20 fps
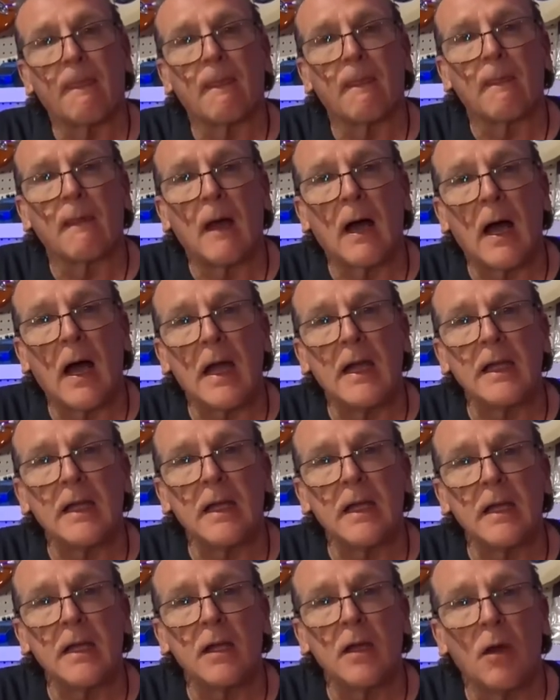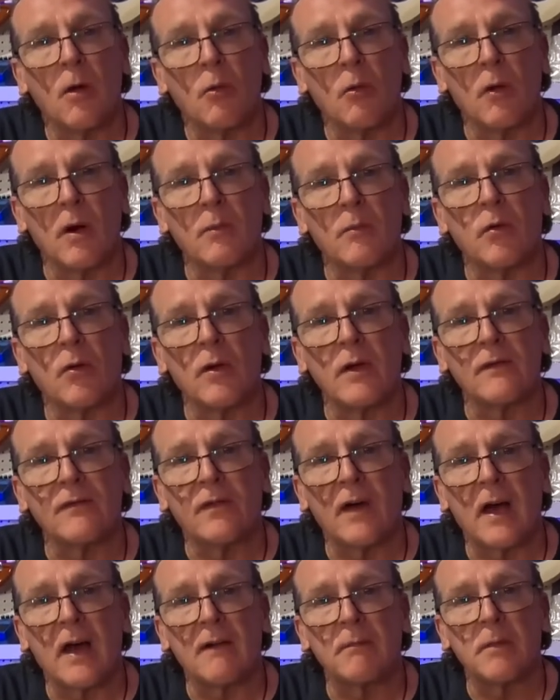High E,
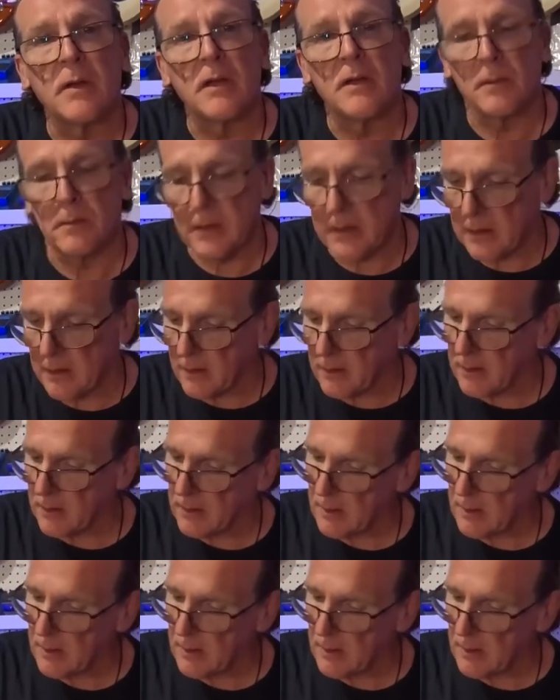1.5 millimeter.